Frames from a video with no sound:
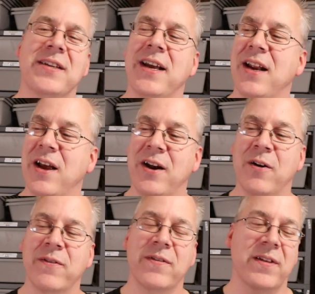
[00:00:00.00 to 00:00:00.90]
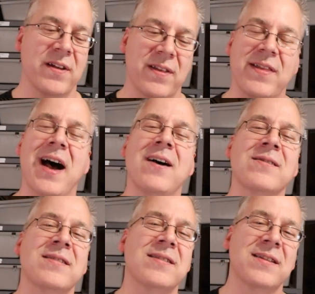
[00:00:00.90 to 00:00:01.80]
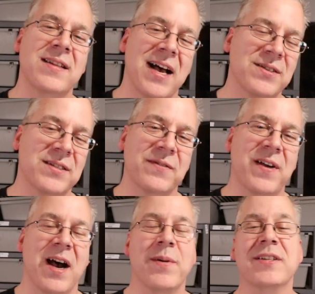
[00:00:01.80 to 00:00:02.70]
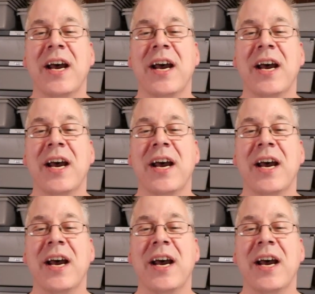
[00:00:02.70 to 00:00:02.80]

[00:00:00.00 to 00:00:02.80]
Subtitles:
and over the thousands and thousands of comments,